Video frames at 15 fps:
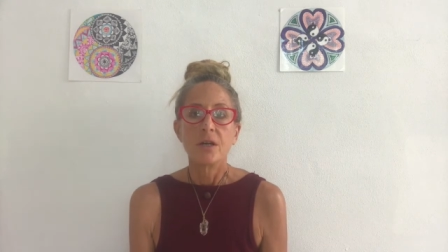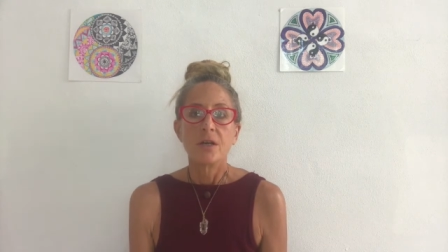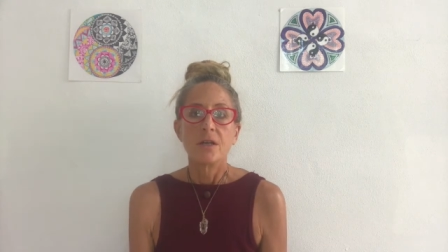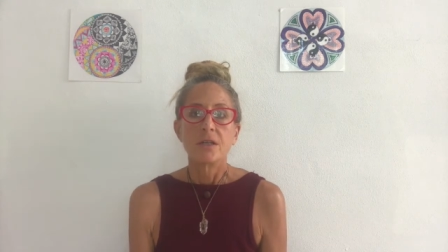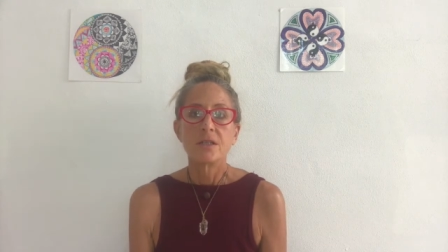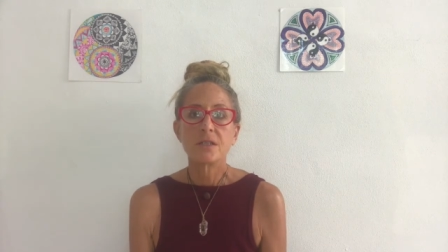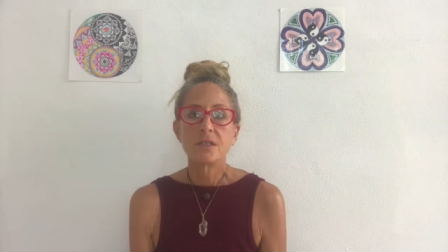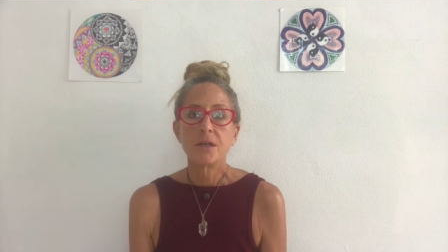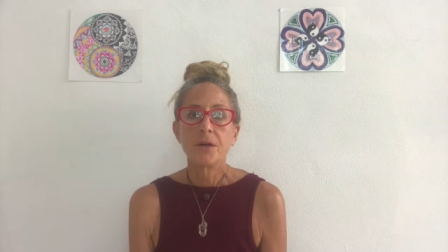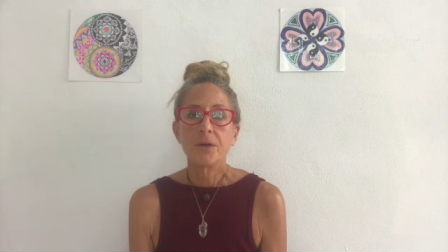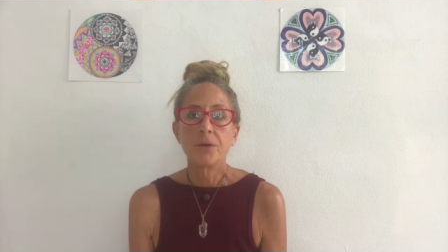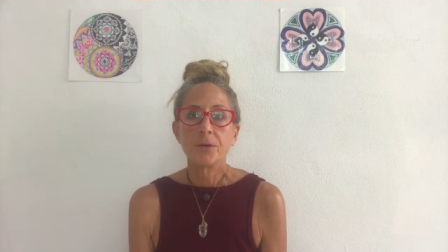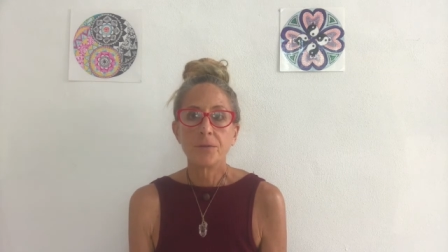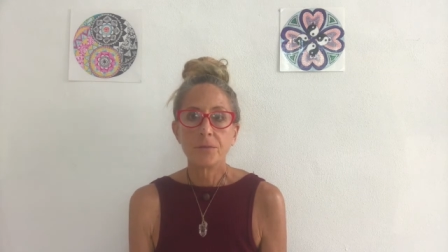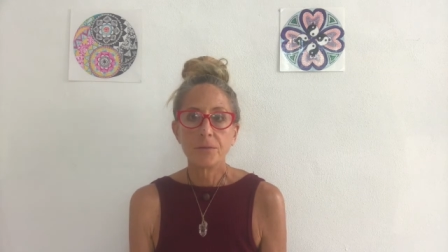
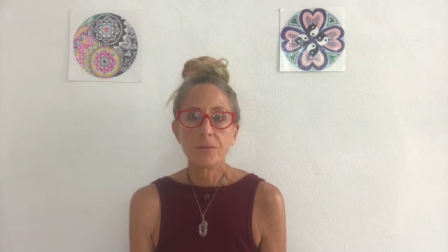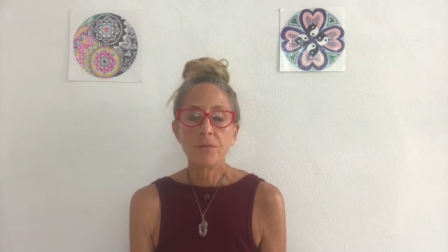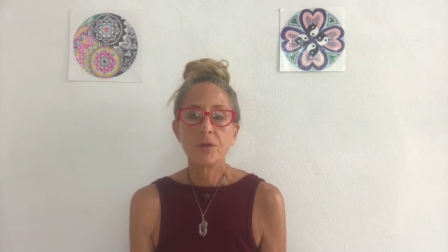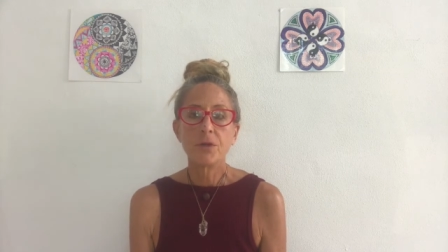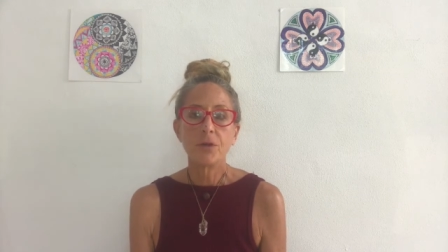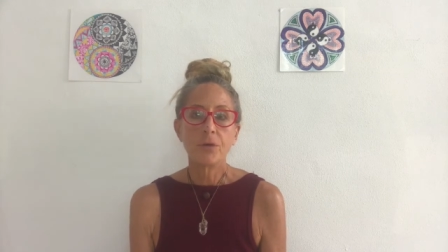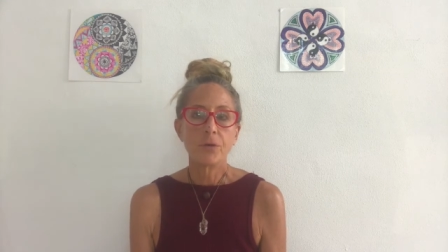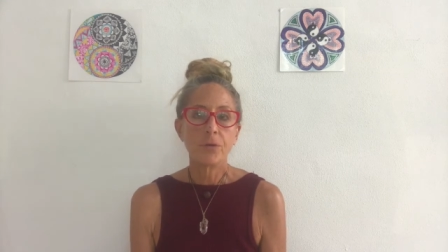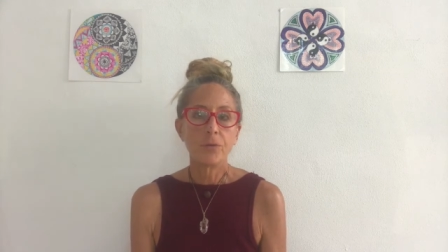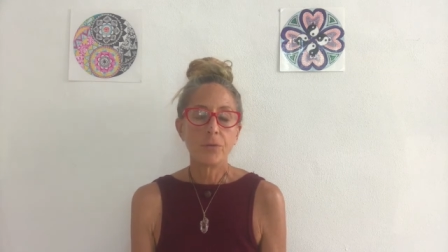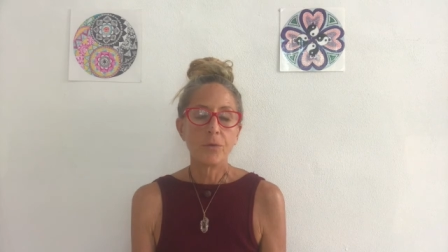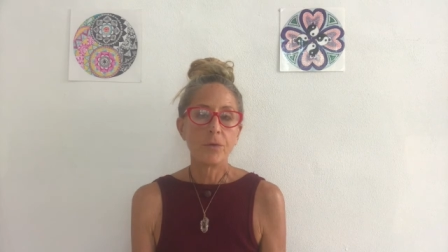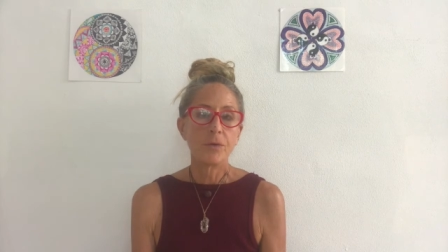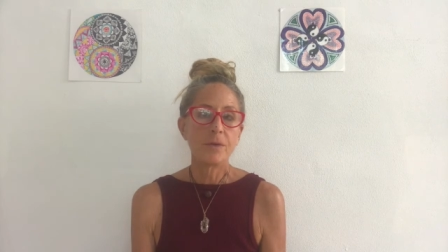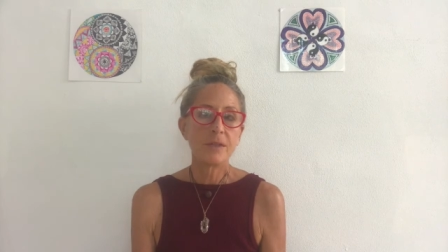So, you know,
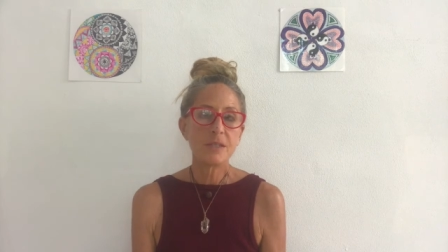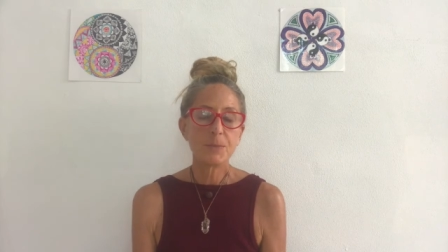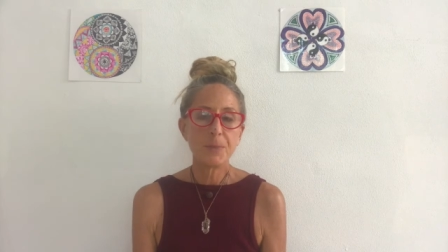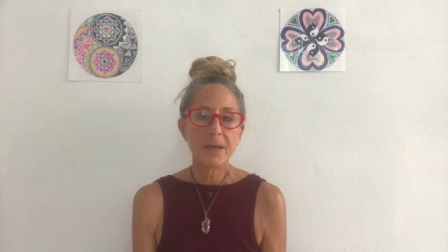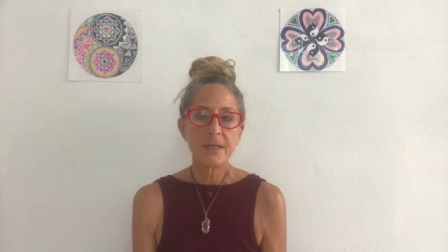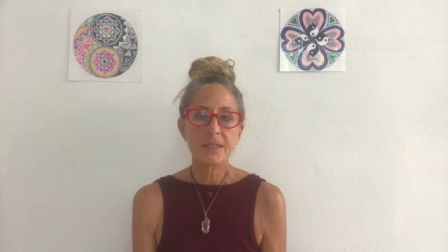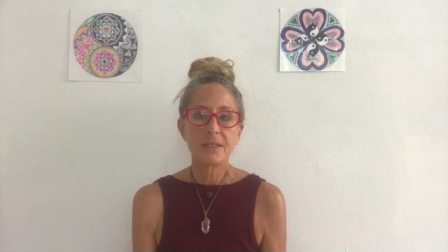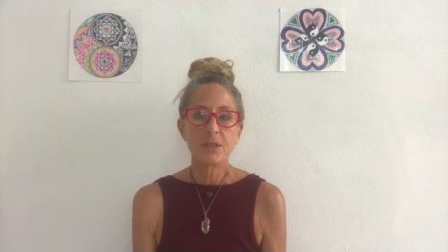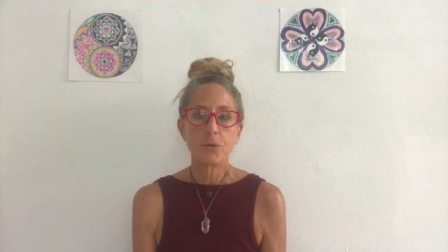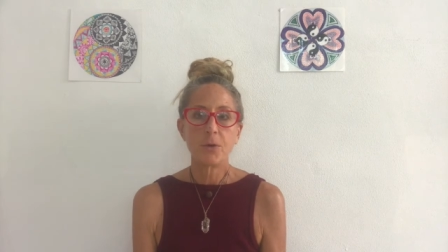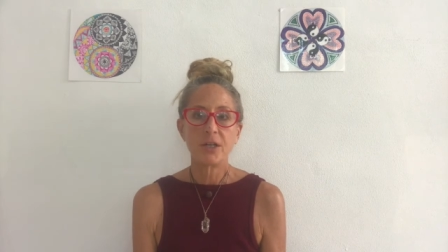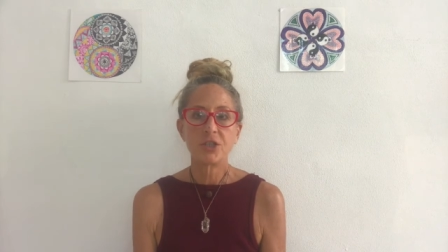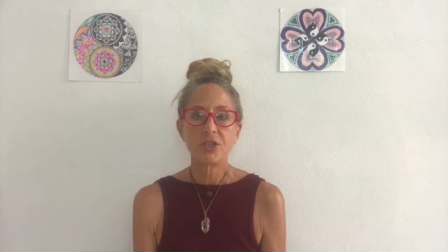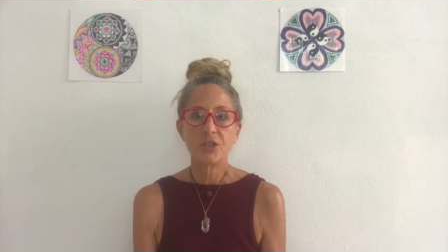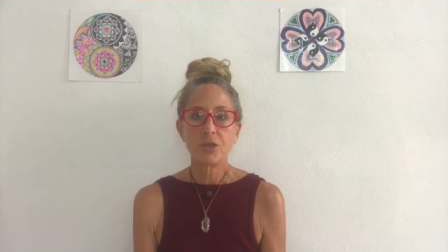this begs the
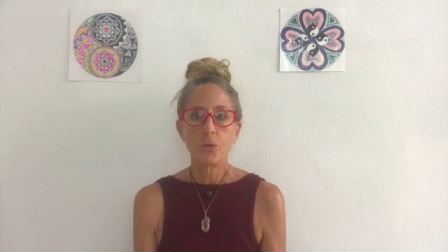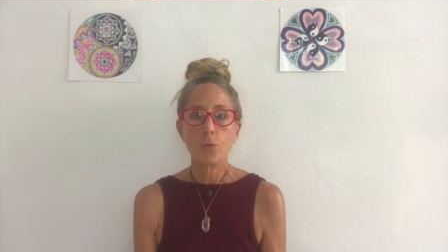question,